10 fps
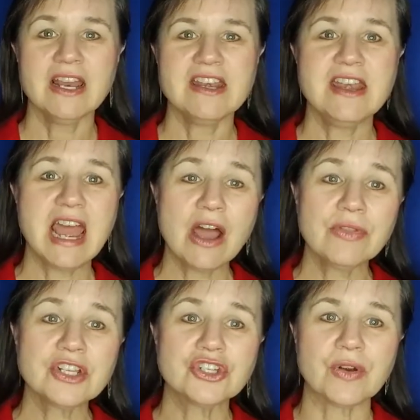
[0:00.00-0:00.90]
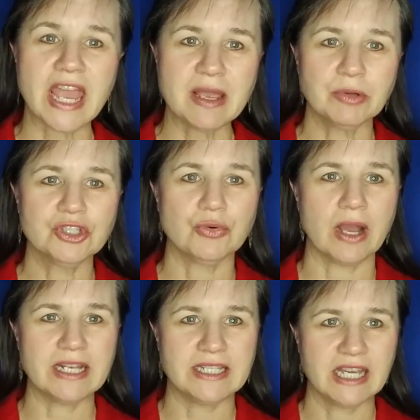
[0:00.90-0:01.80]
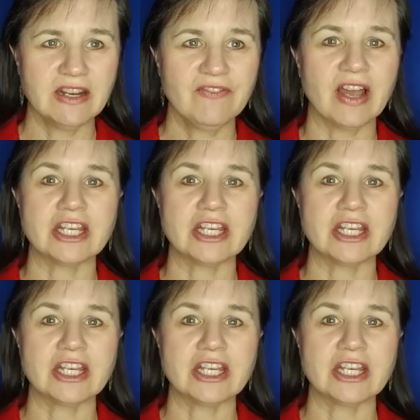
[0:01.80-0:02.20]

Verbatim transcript: Now that you're able to identify